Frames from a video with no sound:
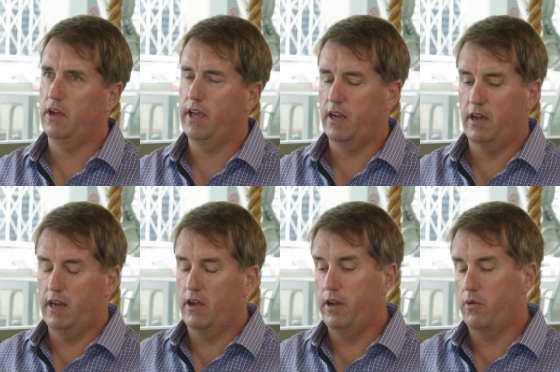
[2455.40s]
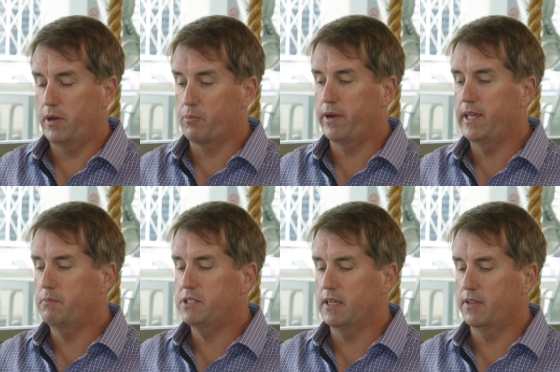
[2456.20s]
Like, and I, and I don't want to
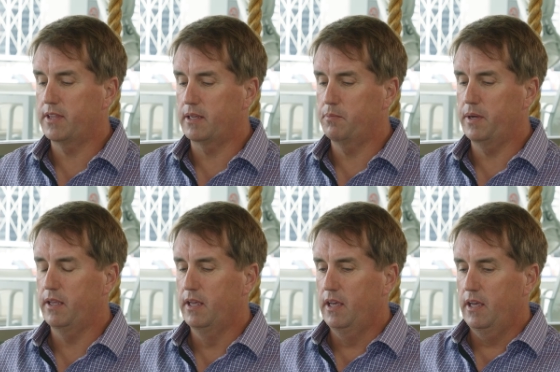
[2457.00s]
preempt anything, but